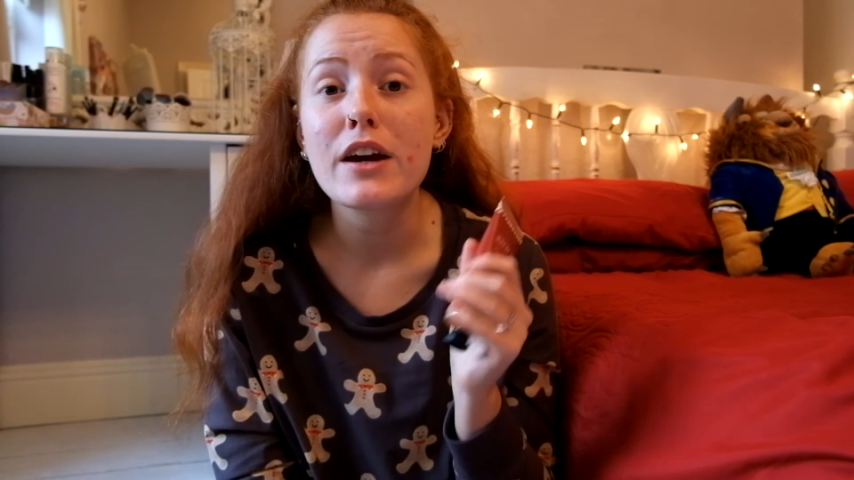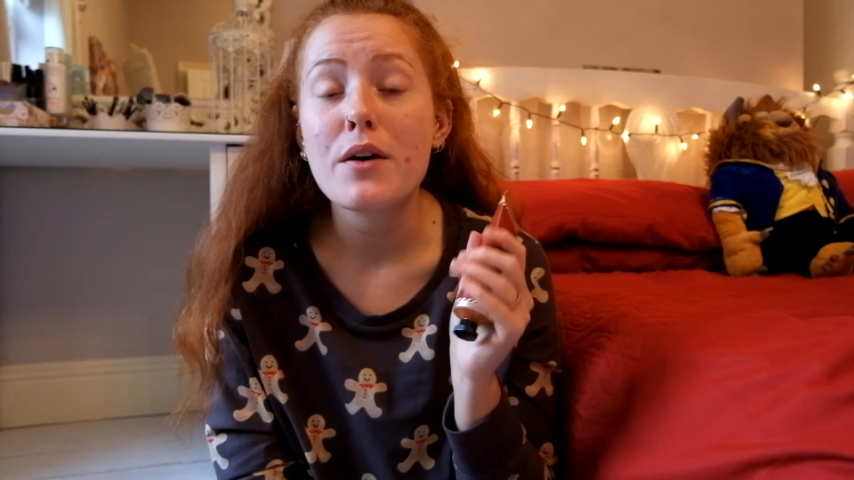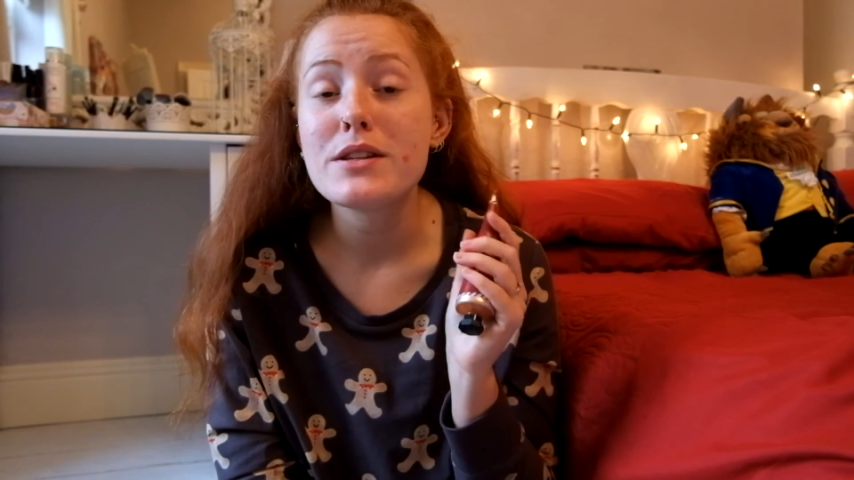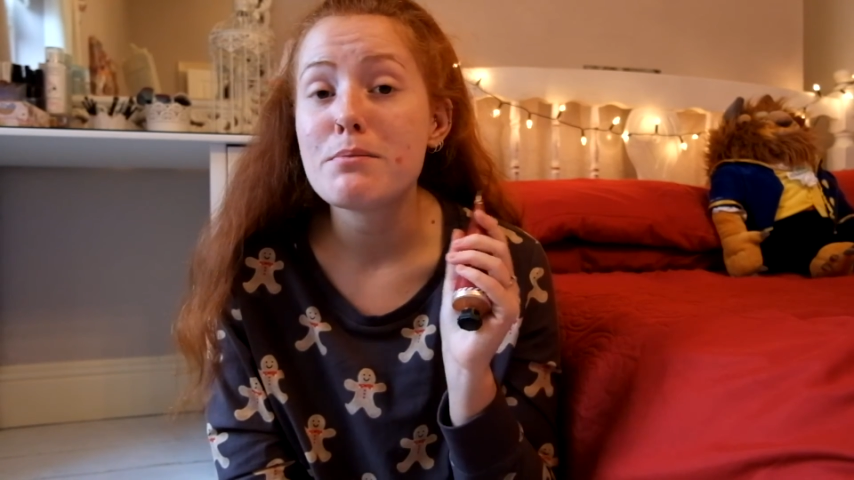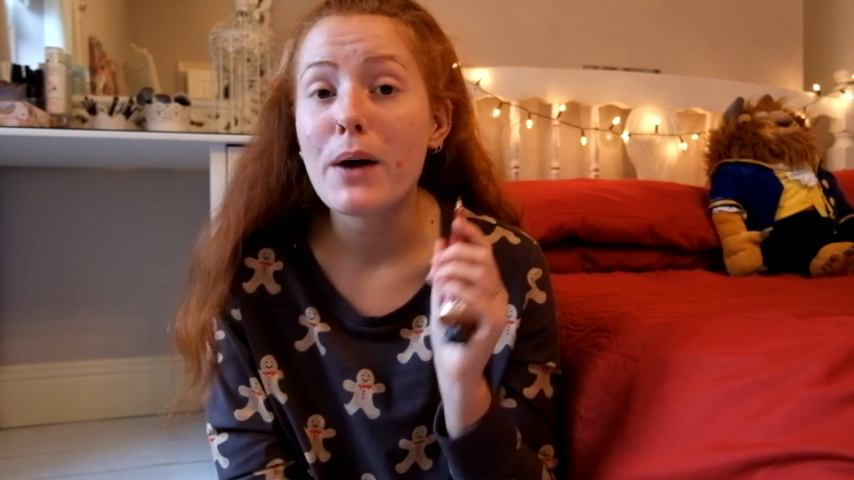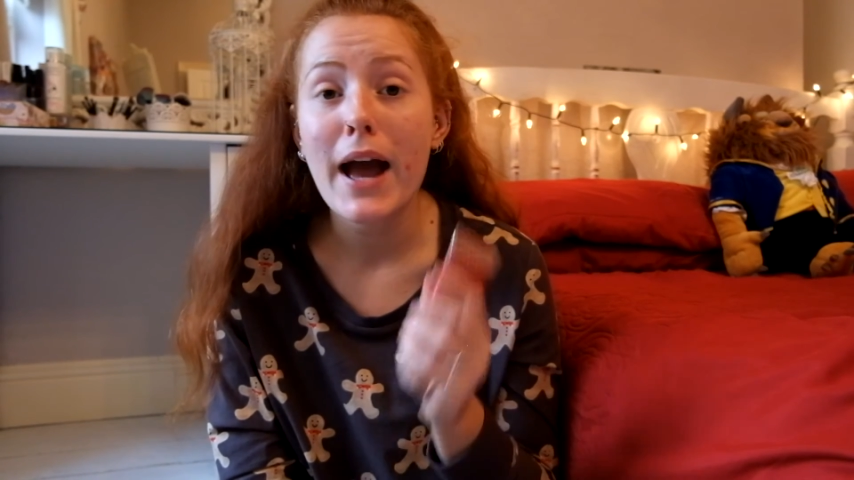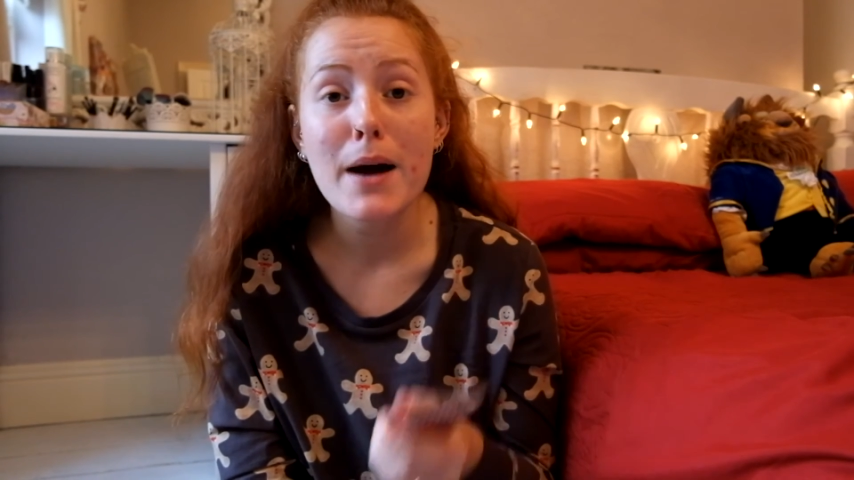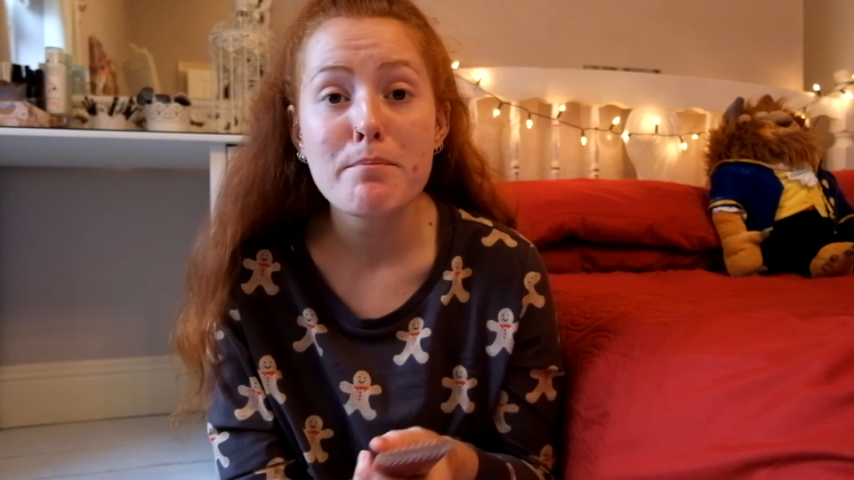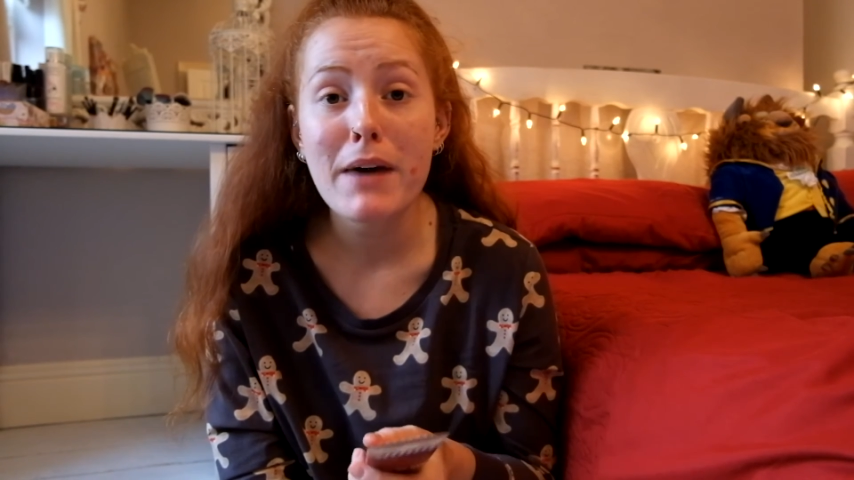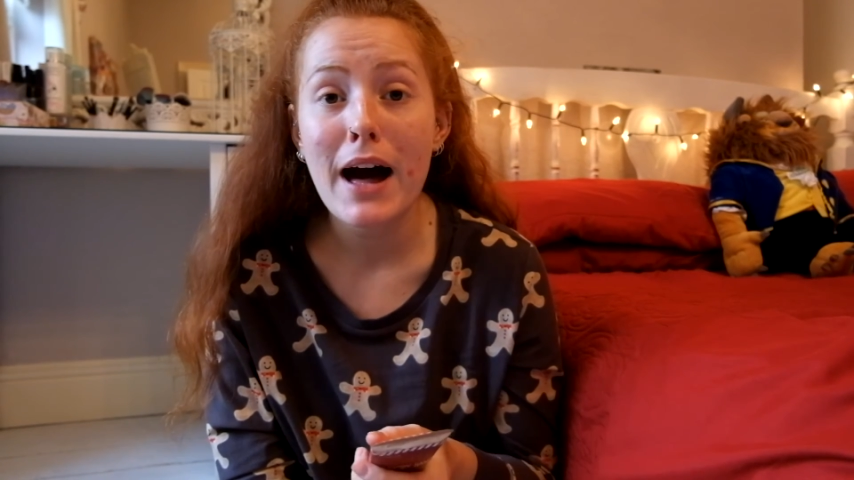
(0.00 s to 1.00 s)
It goes in my
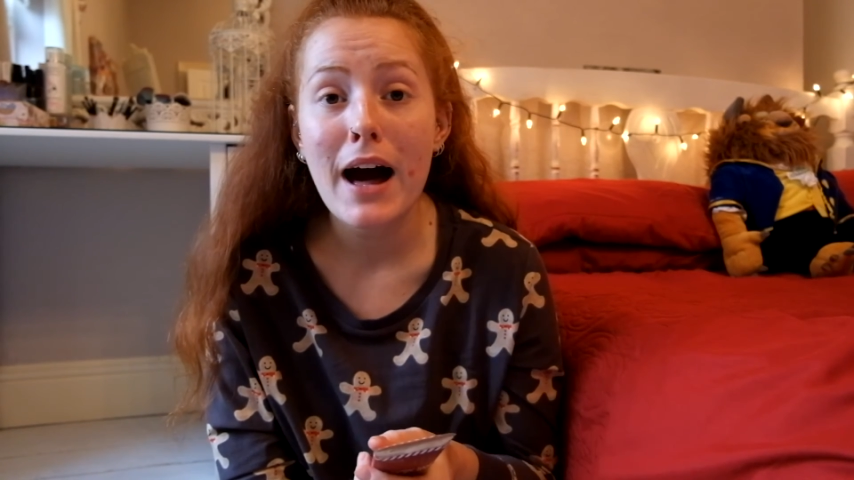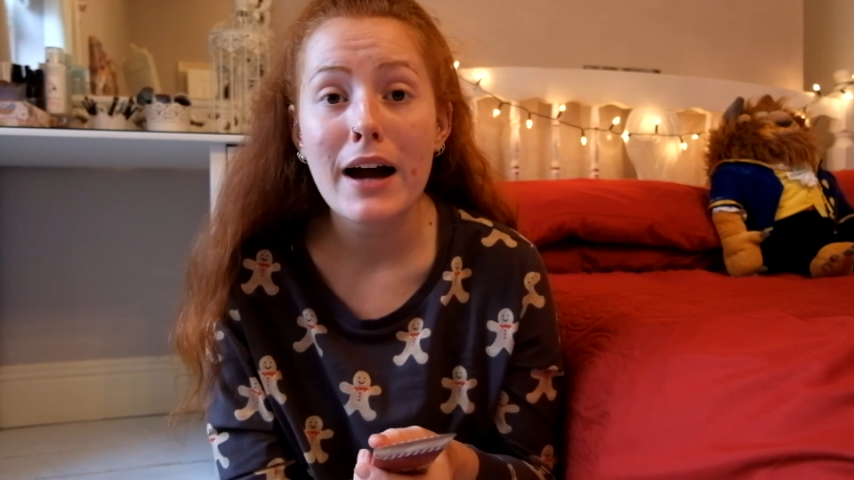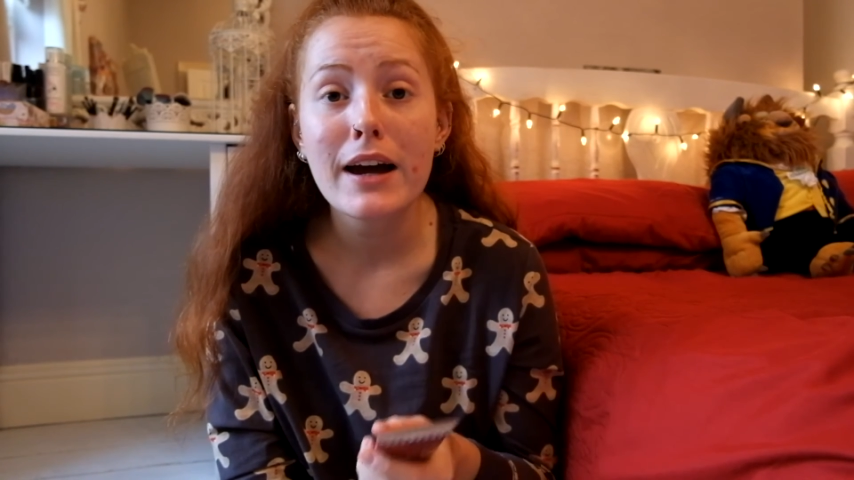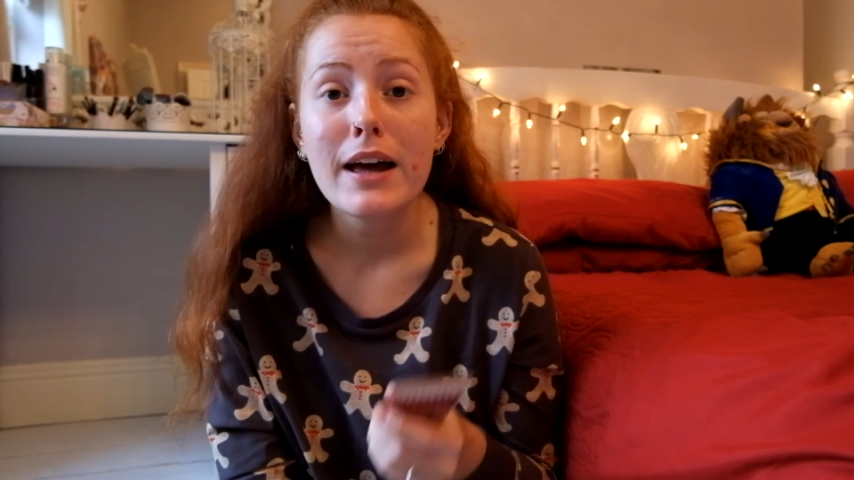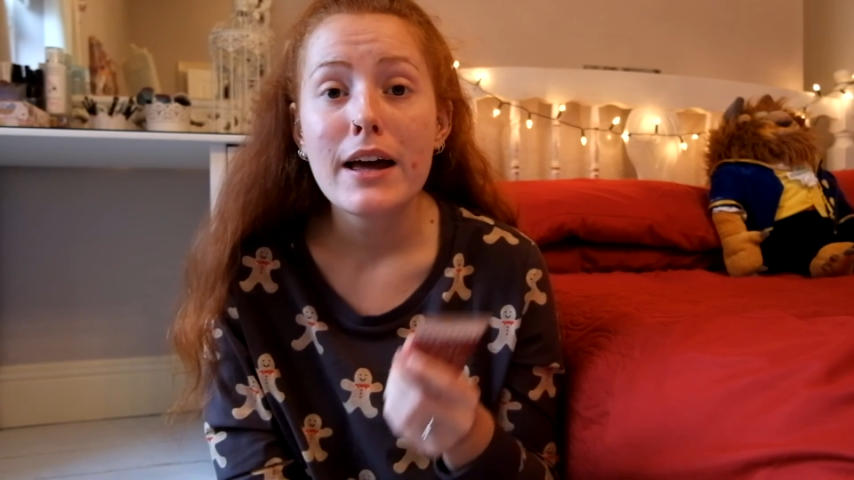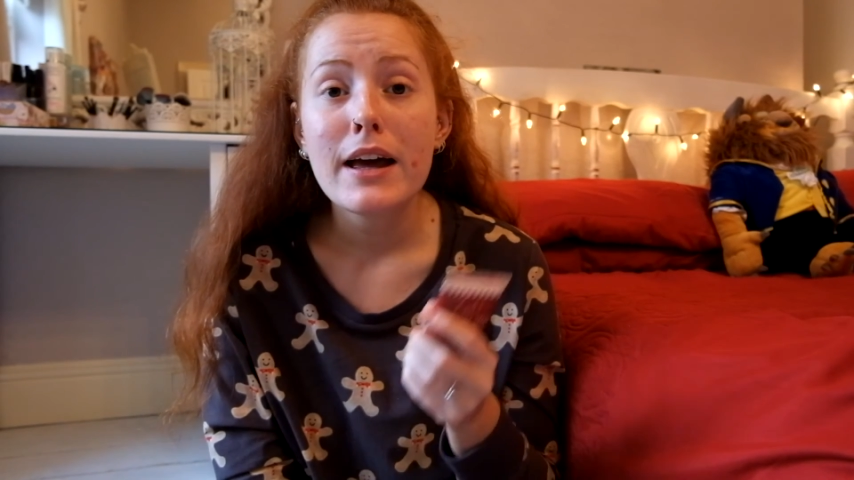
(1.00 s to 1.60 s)
handbag.